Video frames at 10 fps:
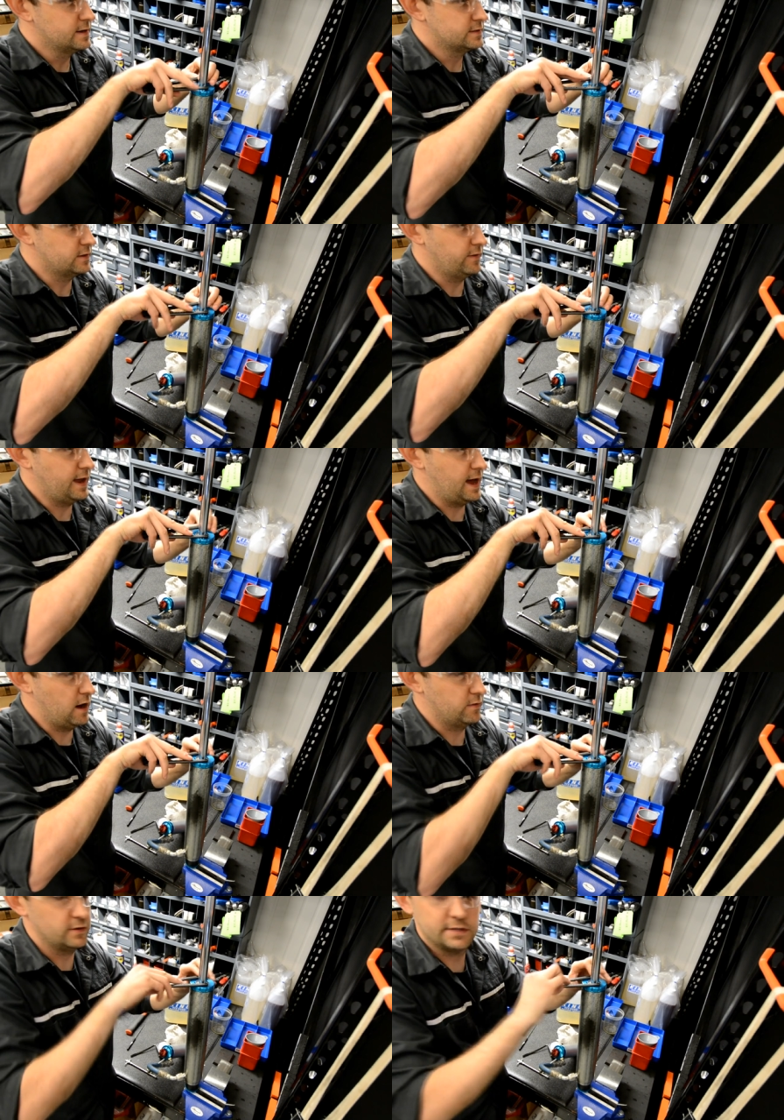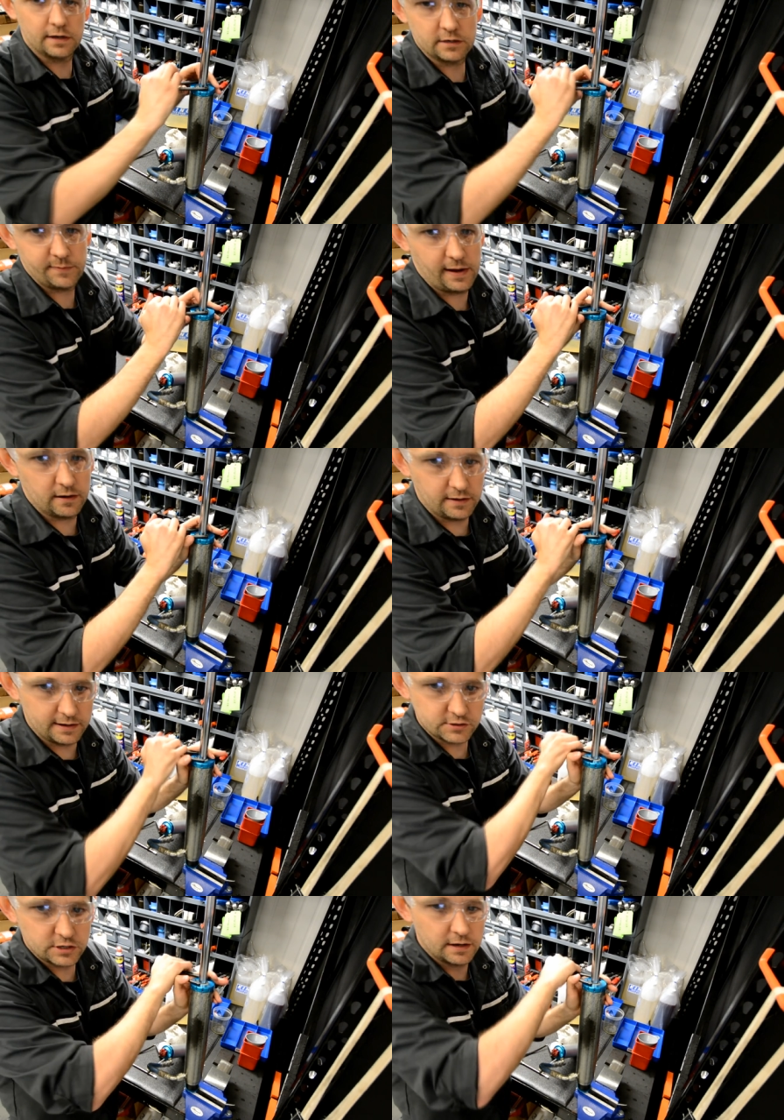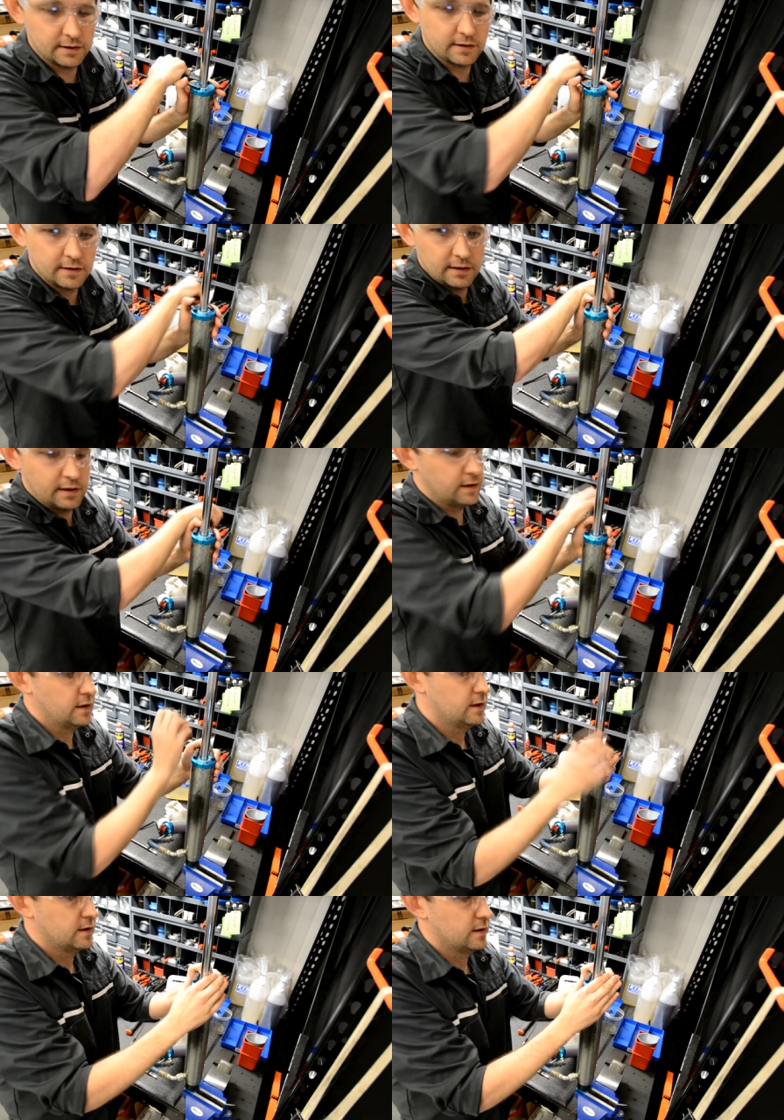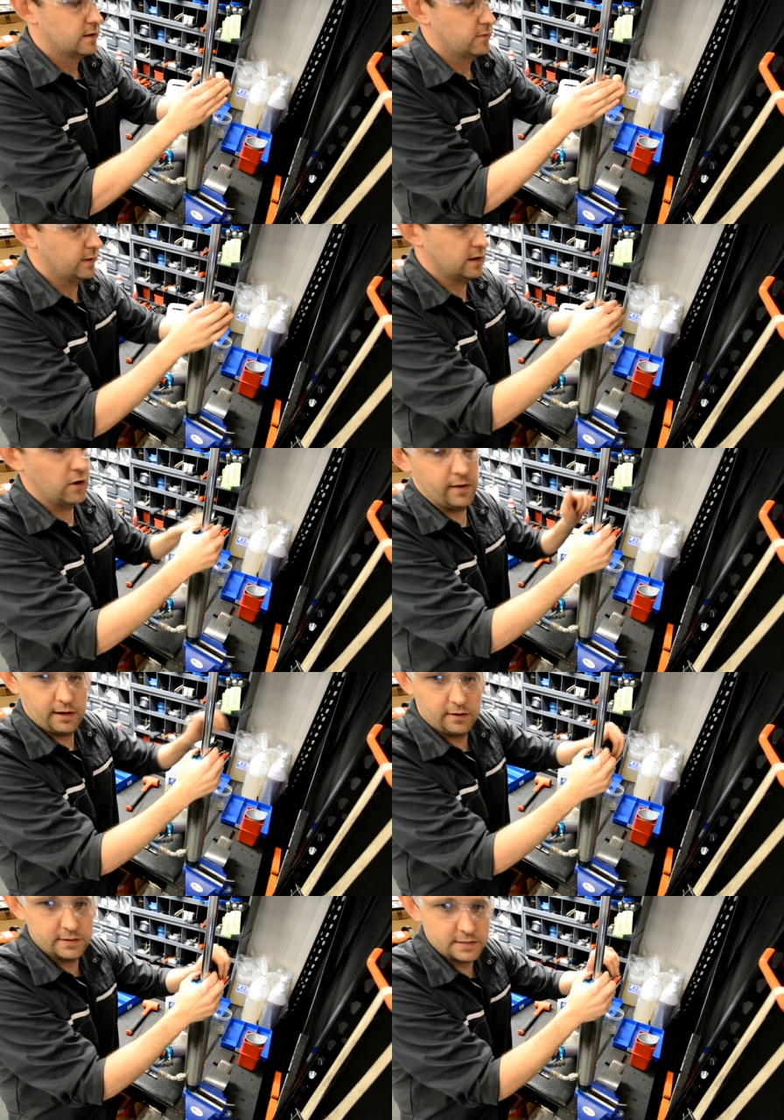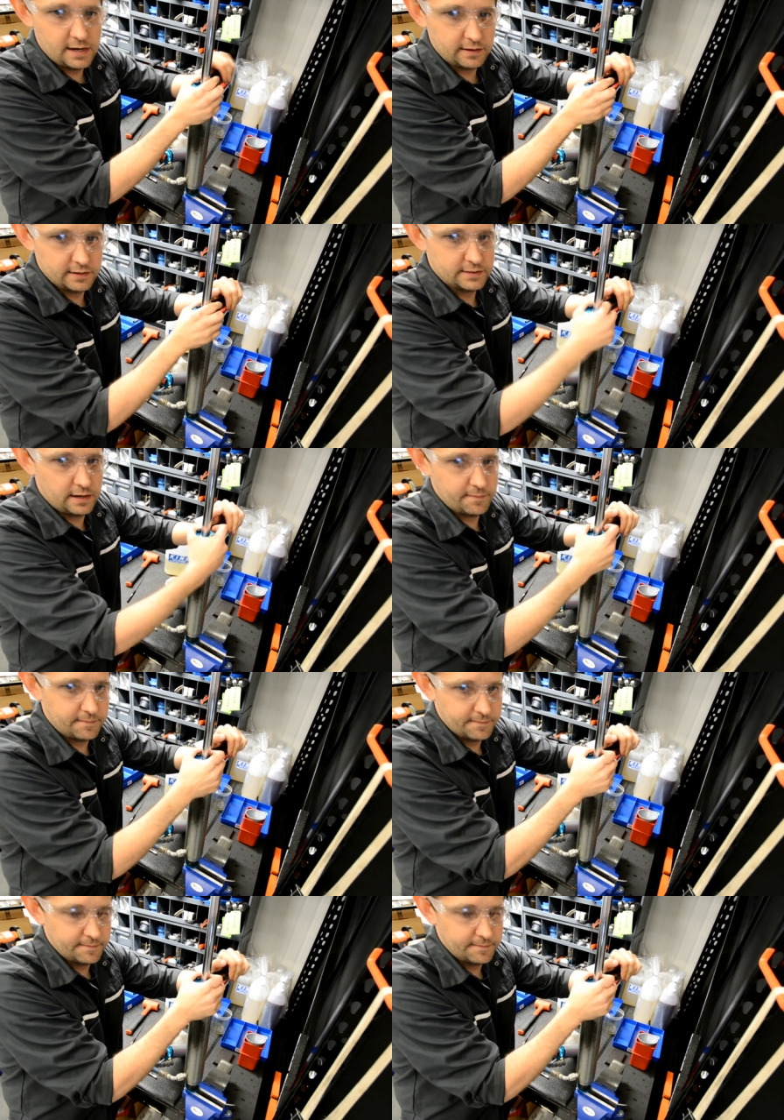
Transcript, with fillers: So now, using our spanner wrench, we can go in here and snug this up.